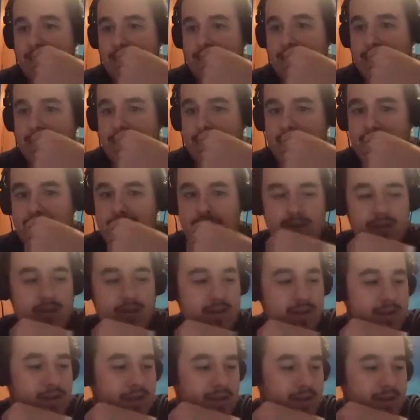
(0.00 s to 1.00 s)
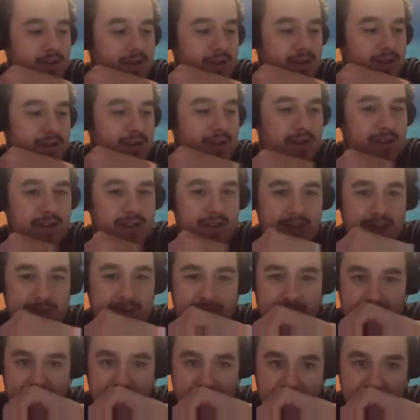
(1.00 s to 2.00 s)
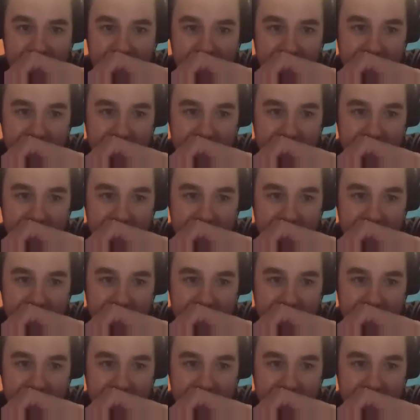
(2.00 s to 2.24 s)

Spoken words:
that too. I'll put